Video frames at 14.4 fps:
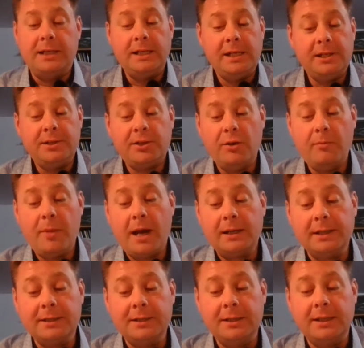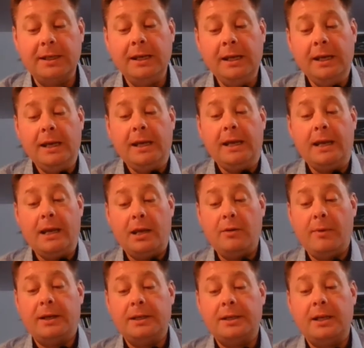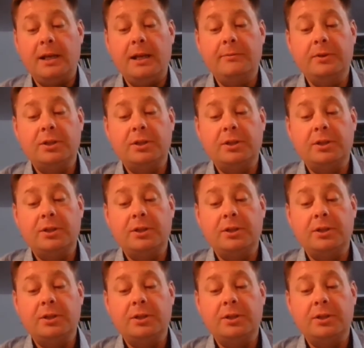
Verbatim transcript: his humanity, he